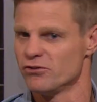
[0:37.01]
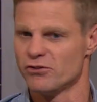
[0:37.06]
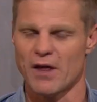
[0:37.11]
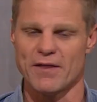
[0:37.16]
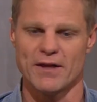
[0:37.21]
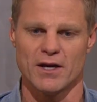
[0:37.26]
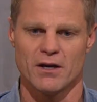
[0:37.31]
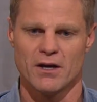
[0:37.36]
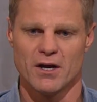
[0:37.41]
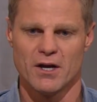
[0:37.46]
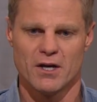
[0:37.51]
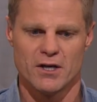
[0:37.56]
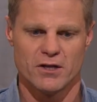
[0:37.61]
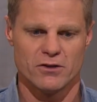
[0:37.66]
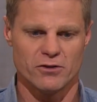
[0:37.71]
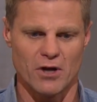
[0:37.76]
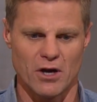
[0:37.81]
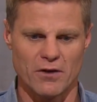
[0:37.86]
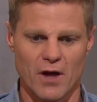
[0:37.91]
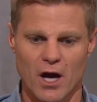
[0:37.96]

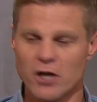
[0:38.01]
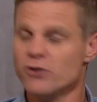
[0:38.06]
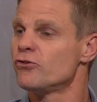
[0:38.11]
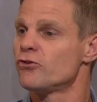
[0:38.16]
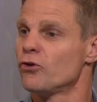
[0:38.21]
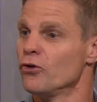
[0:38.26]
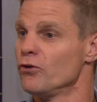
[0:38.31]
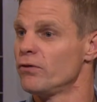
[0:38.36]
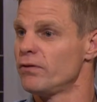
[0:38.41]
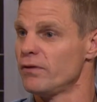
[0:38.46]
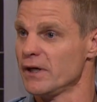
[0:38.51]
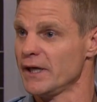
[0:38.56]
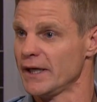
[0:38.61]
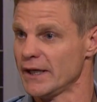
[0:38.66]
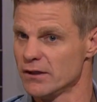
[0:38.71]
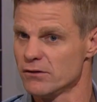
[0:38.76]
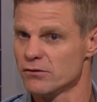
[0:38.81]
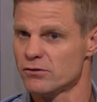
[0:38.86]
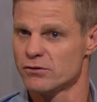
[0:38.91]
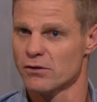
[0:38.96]
So those two
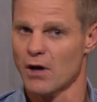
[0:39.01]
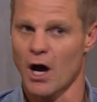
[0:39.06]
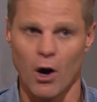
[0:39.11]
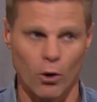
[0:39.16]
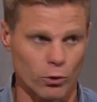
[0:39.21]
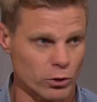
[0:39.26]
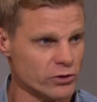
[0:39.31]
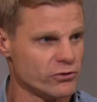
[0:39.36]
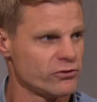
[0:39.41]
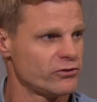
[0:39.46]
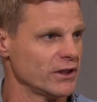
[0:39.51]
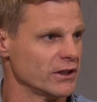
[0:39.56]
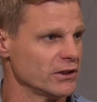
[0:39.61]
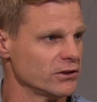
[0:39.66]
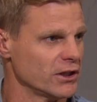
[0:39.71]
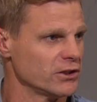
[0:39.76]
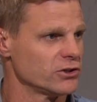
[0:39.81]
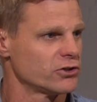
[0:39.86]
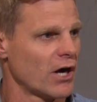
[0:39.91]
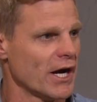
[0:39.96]
things, oldest
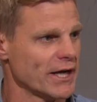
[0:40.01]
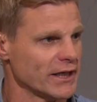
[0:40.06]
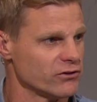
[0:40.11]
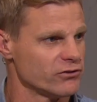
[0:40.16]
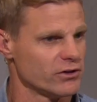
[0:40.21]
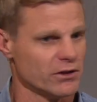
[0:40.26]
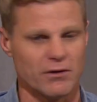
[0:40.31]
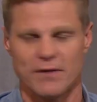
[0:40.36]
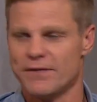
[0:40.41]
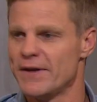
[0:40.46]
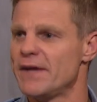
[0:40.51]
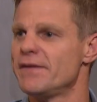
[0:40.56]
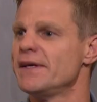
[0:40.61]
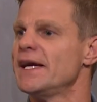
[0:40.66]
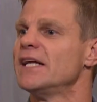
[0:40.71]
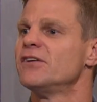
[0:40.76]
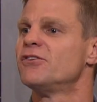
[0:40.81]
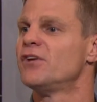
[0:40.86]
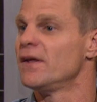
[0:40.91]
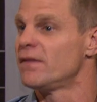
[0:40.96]
and trading, so they're the
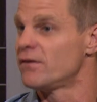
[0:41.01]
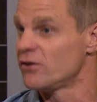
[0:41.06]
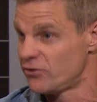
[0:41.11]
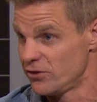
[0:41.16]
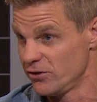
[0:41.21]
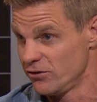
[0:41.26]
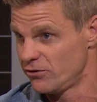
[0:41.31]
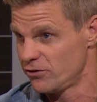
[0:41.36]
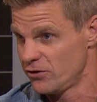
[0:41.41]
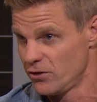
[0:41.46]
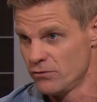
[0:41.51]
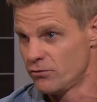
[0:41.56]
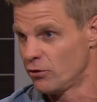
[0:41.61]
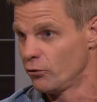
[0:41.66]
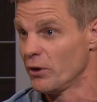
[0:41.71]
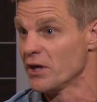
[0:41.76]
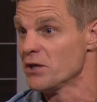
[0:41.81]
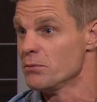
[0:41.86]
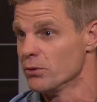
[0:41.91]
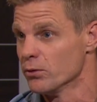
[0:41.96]
antithesis of a
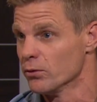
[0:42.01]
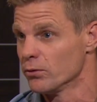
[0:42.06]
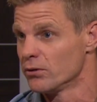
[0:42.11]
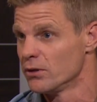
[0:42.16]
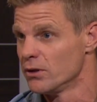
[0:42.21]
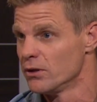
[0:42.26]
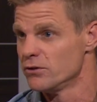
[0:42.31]
rebuild.